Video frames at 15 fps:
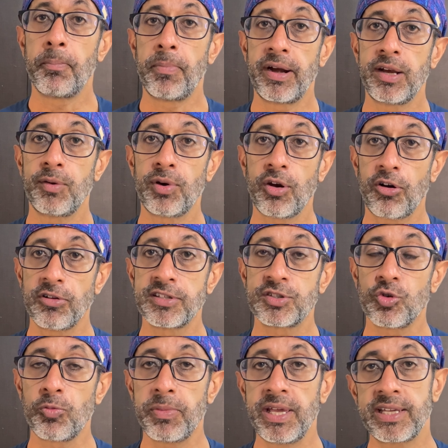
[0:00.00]
but it will
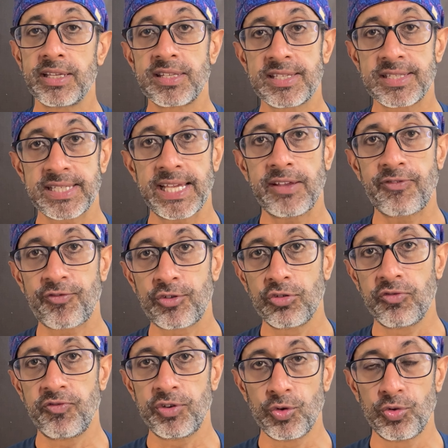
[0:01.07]
also make it safe
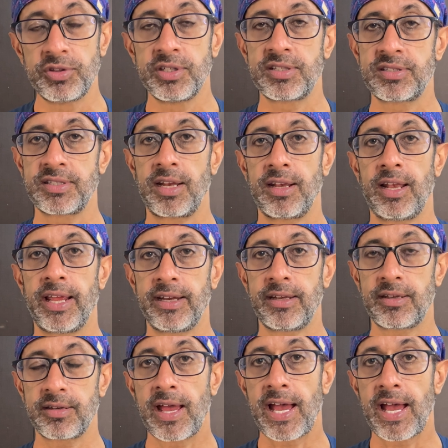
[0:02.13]
to view this sunlight.